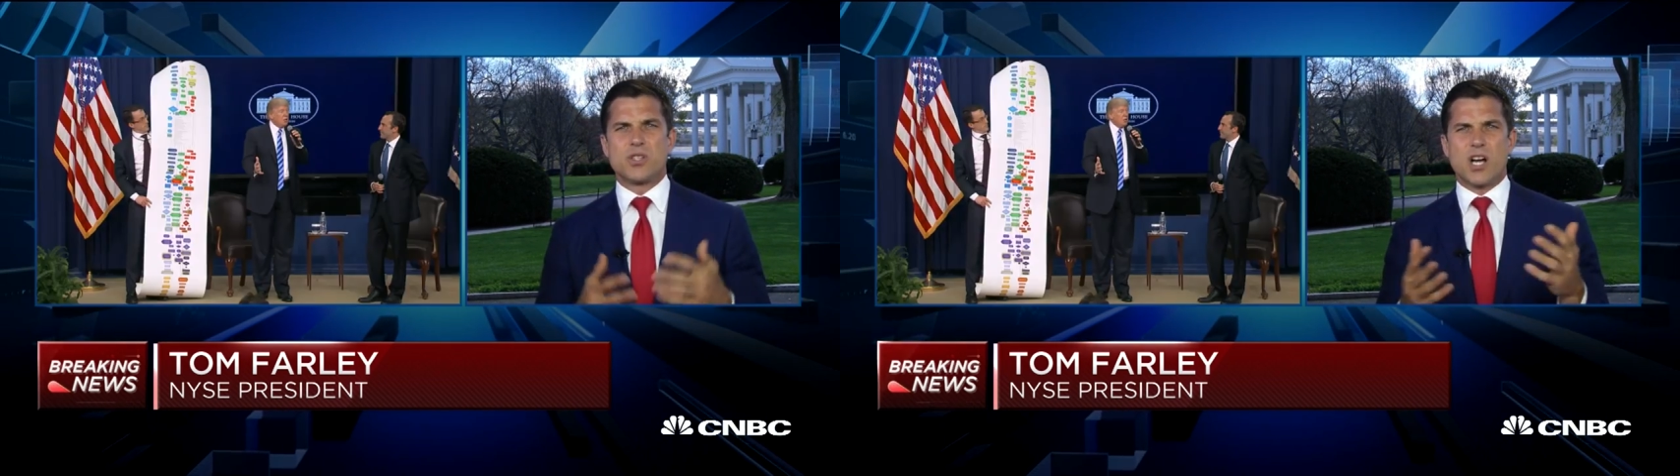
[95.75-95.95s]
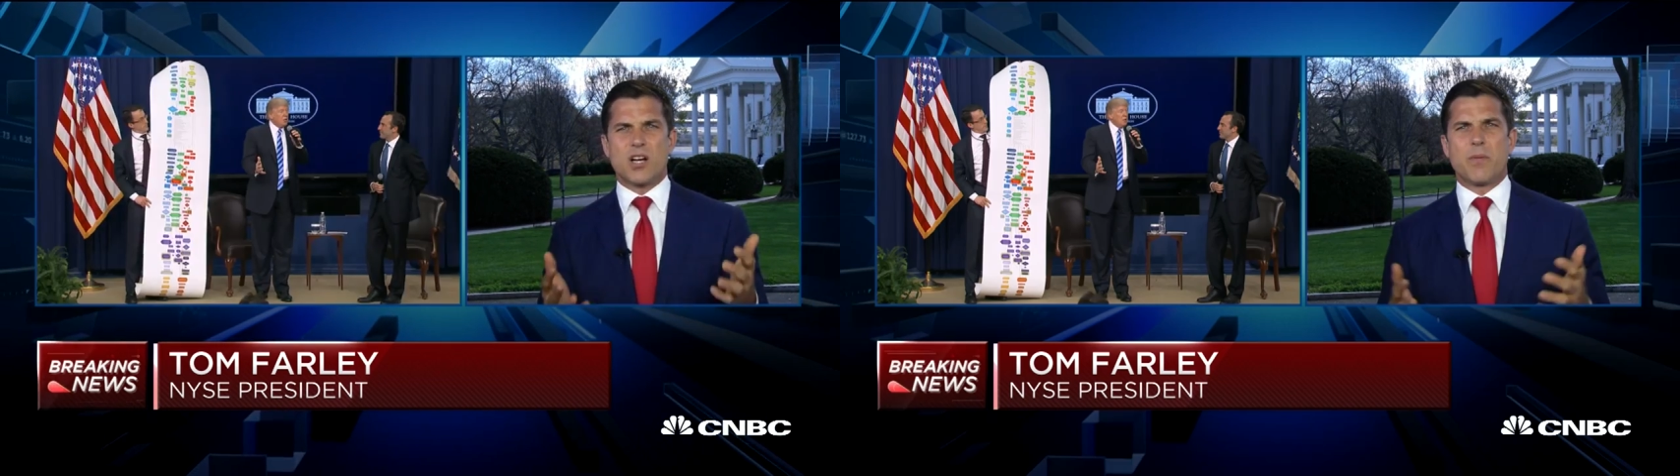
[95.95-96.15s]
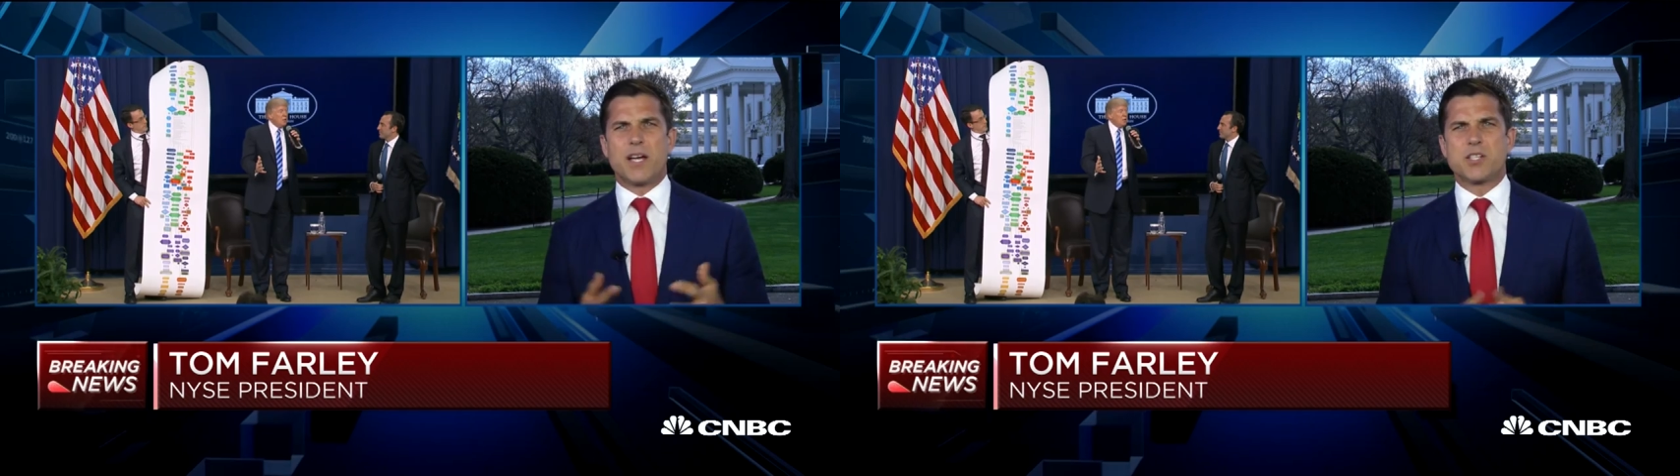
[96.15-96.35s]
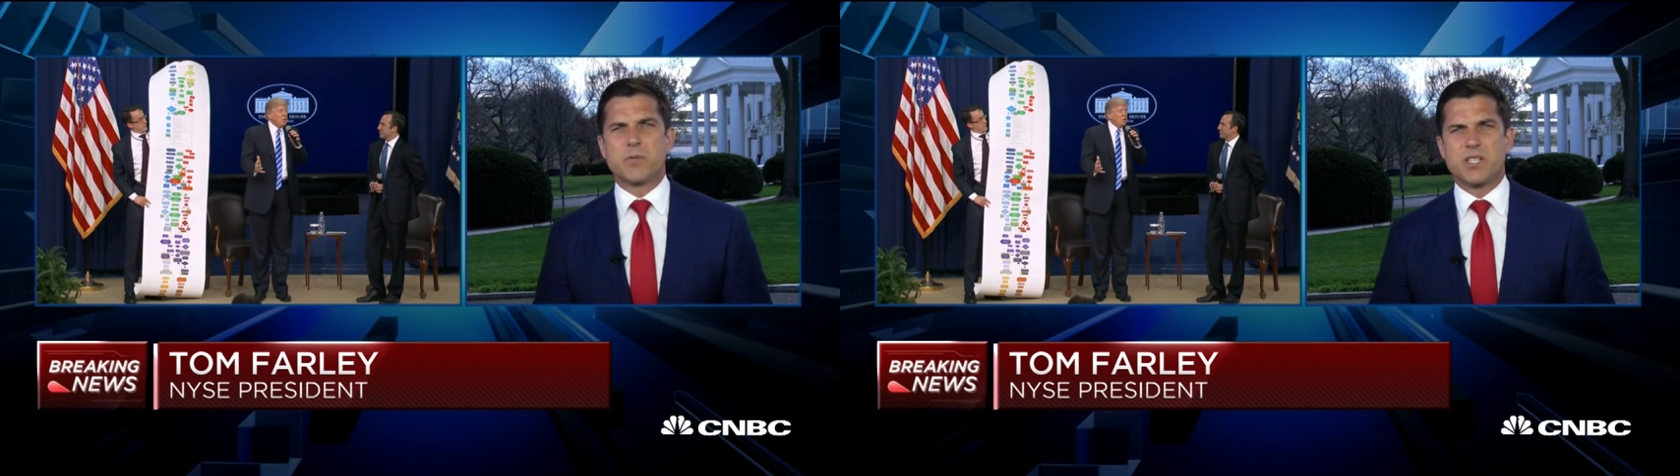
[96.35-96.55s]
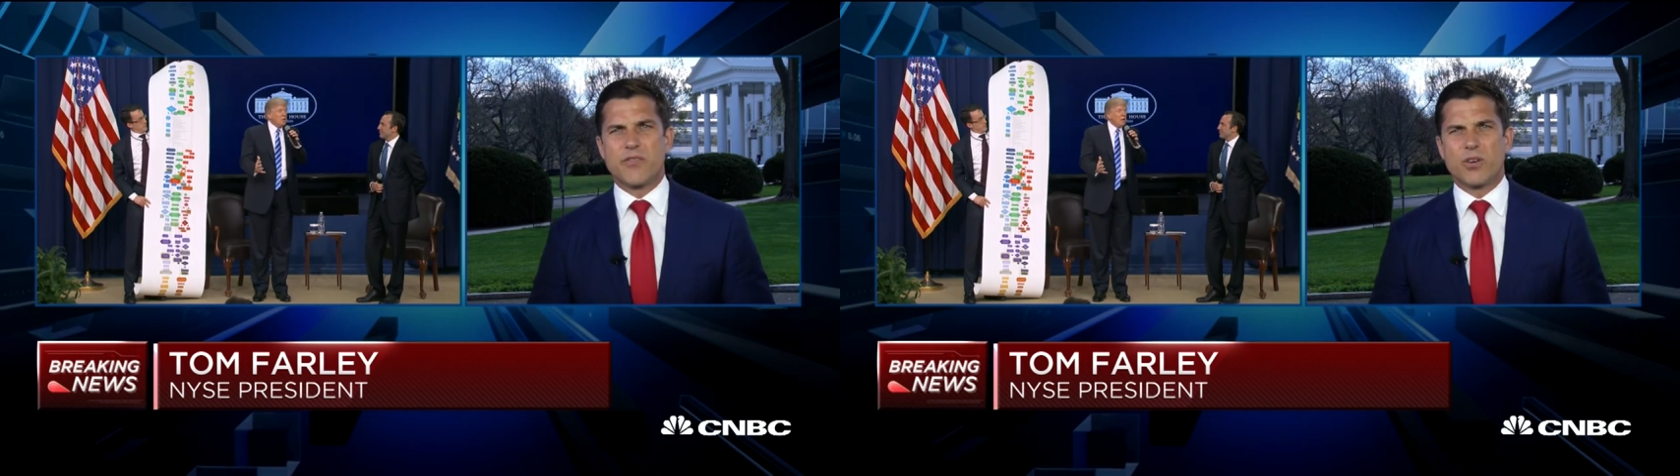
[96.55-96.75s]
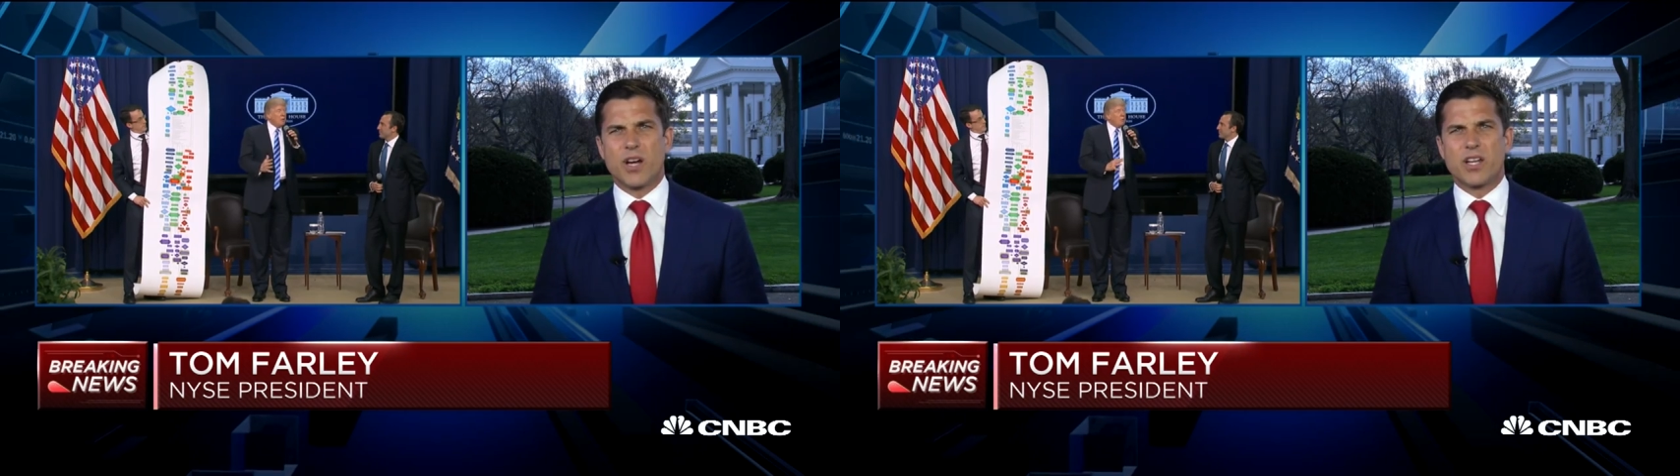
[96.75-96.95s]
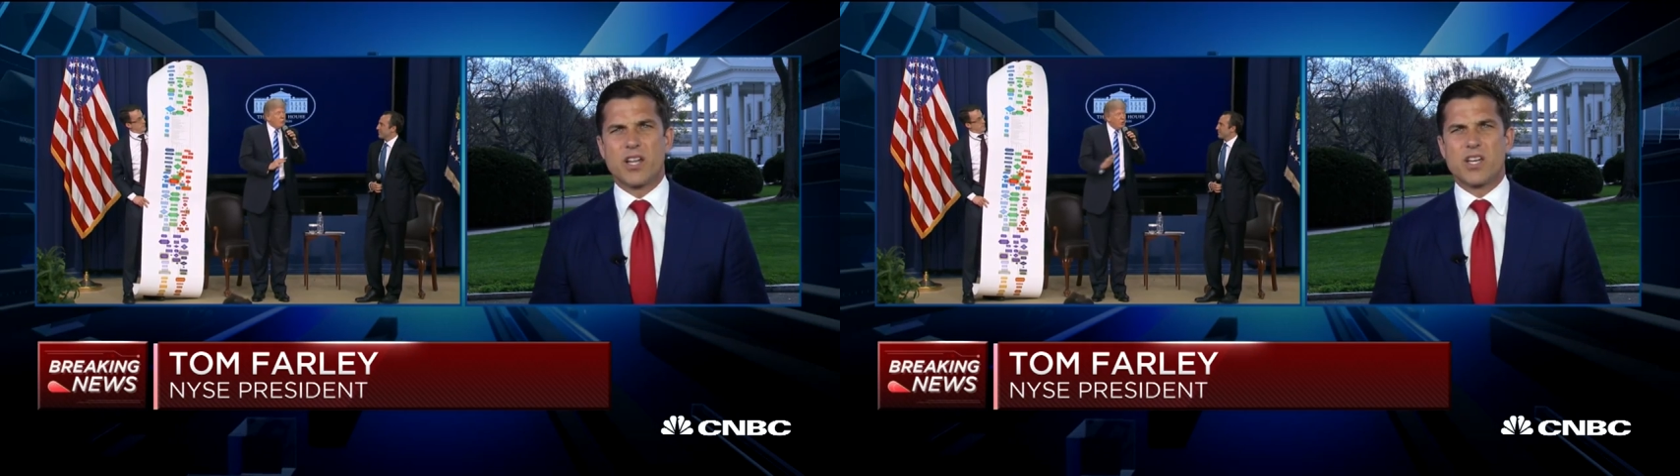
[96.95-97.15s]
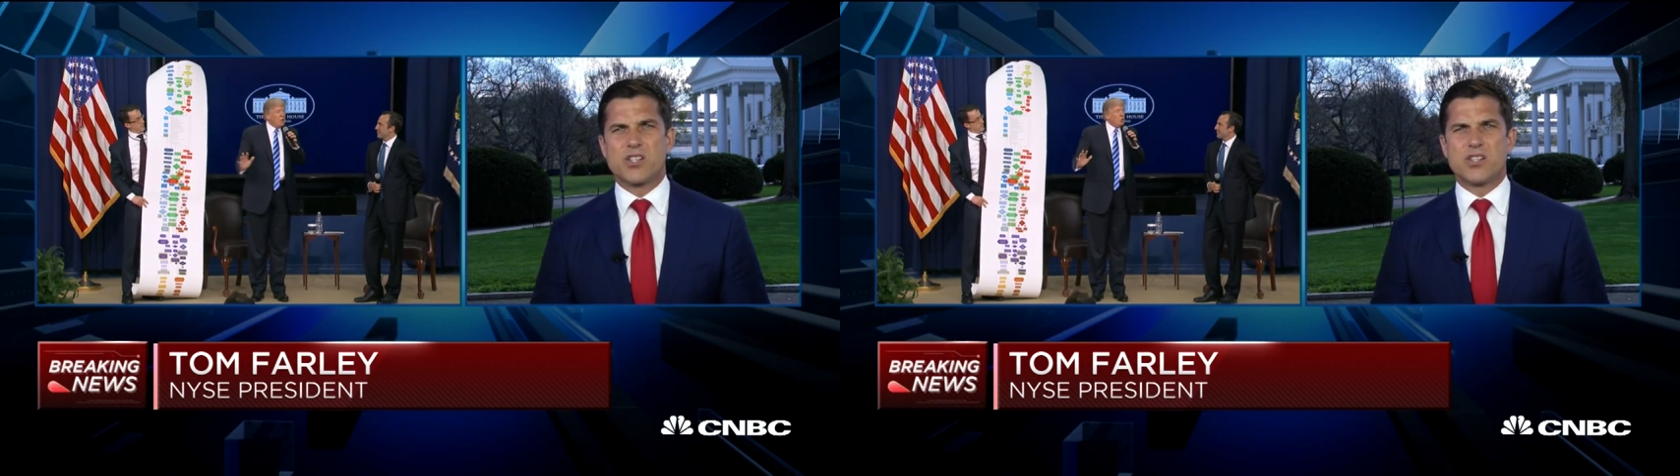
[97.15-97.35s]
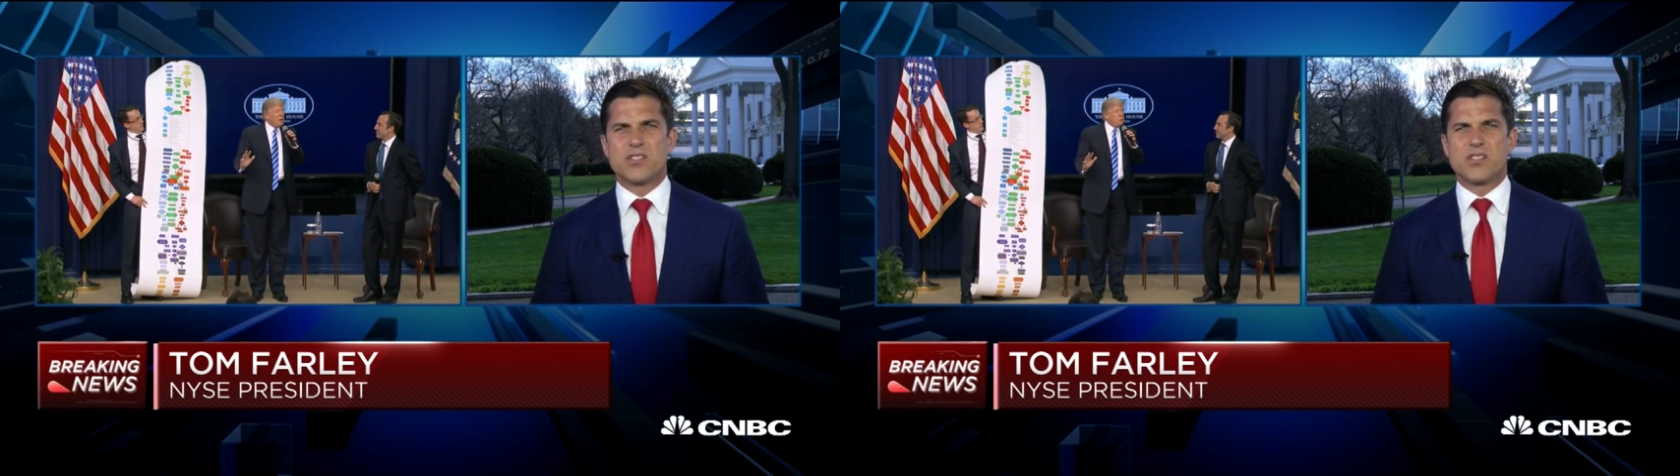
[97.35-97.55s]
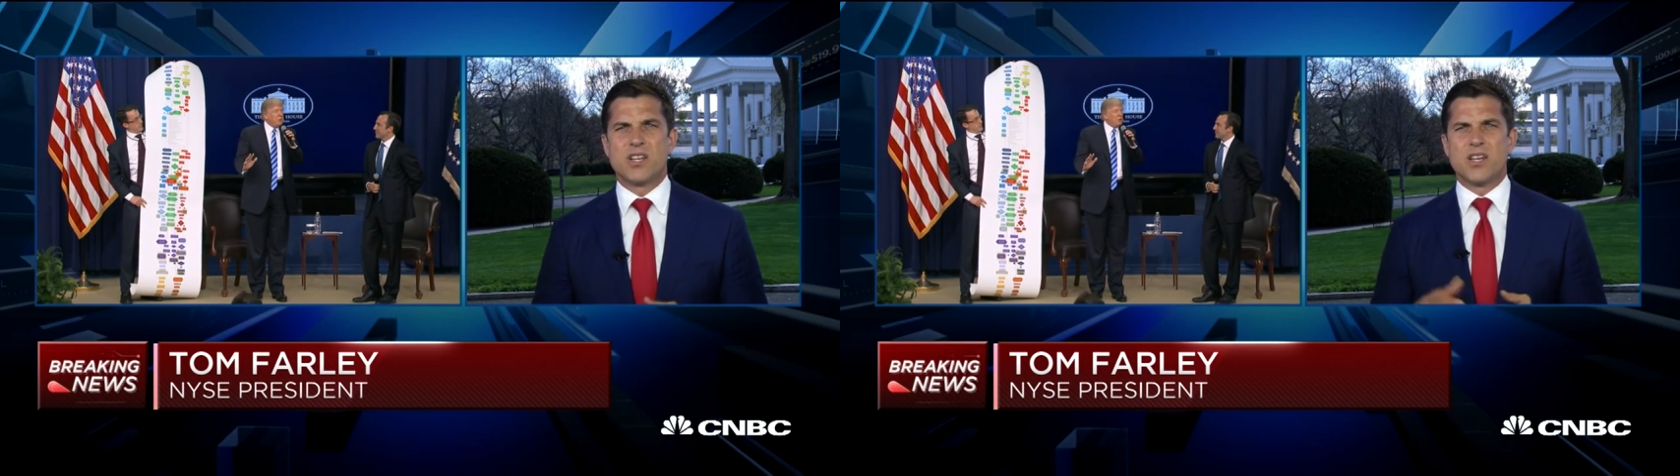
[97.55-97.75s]
talk about specific
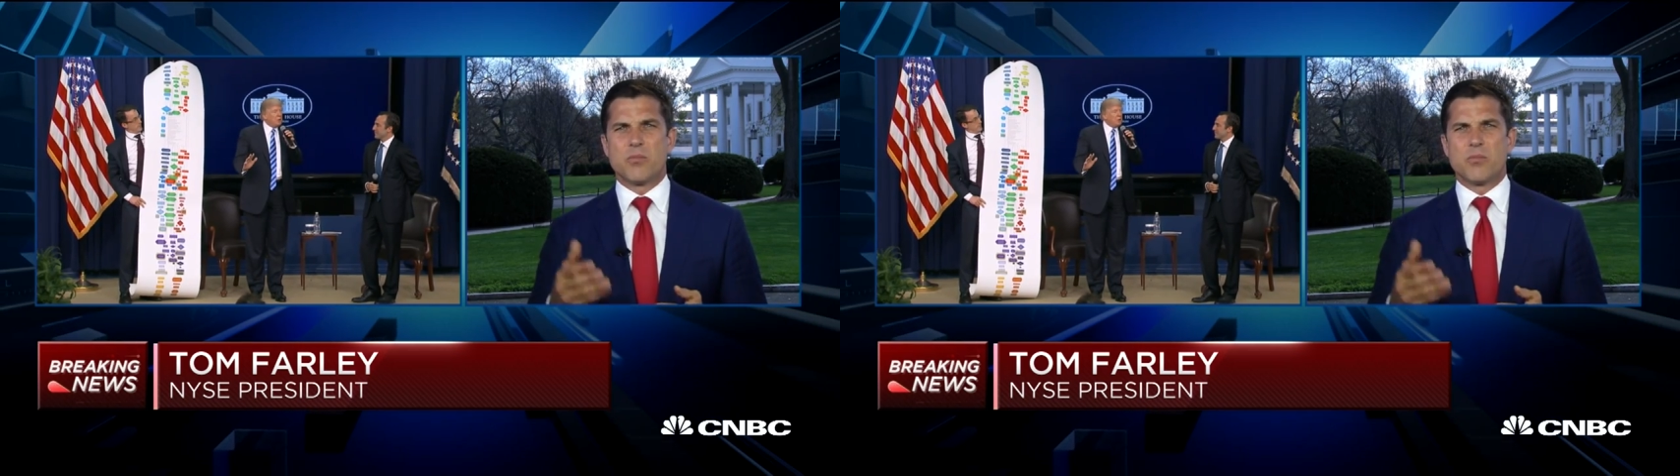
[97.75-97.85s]
regulations.